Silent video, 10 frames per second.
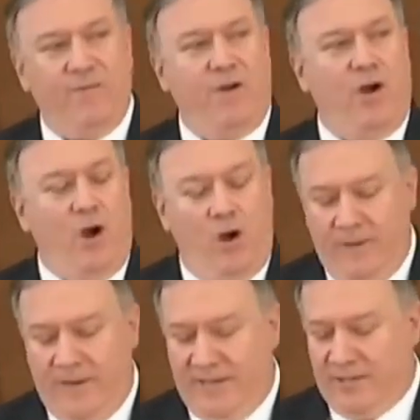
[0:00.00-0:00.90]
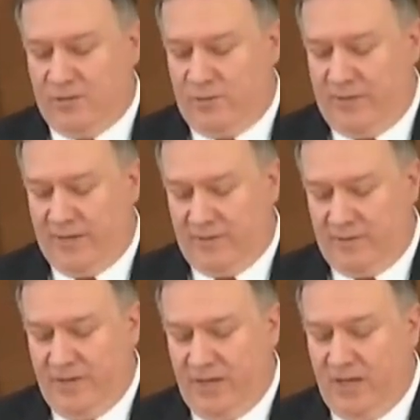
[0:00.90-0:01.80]
have all been
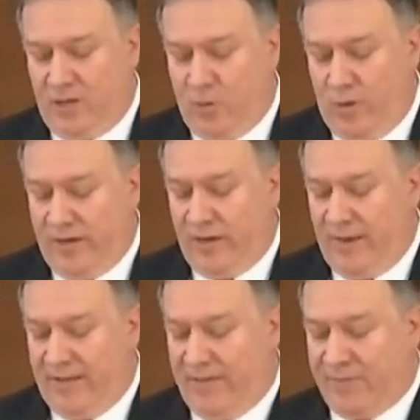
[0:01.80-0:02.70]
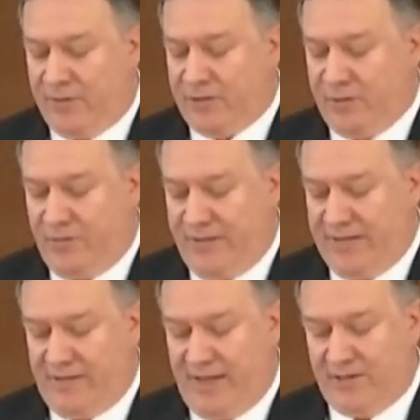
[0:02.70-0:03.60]
instrumental in thwarting Iran's efforts to
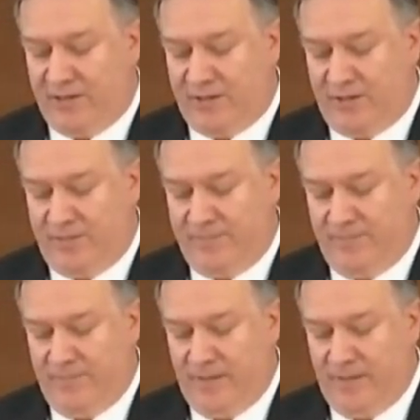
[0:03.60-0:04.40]
evade sanctions.